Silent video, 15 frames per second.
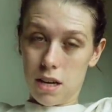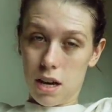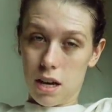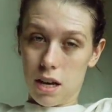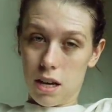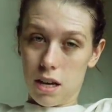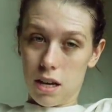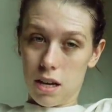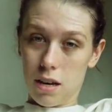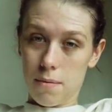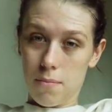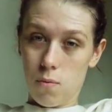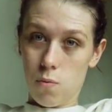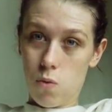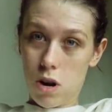
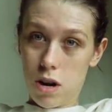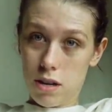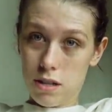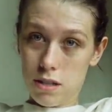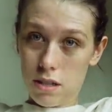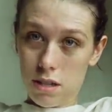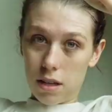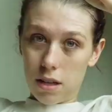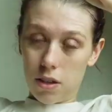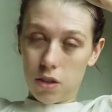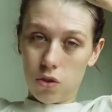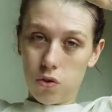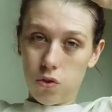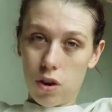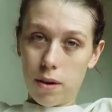Number one, the
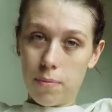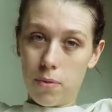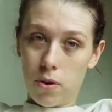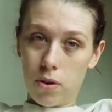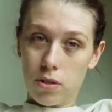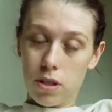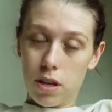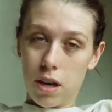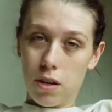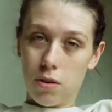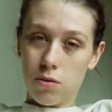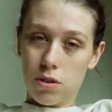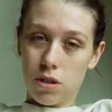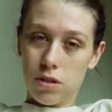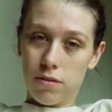tripod that I
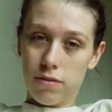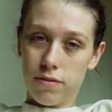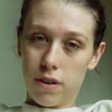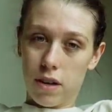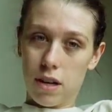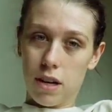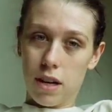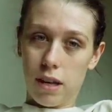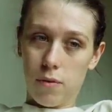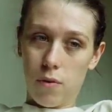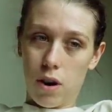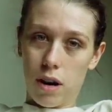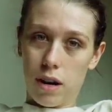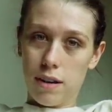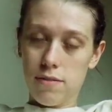ordered finally
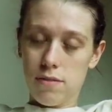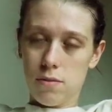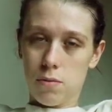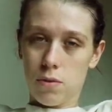arrived,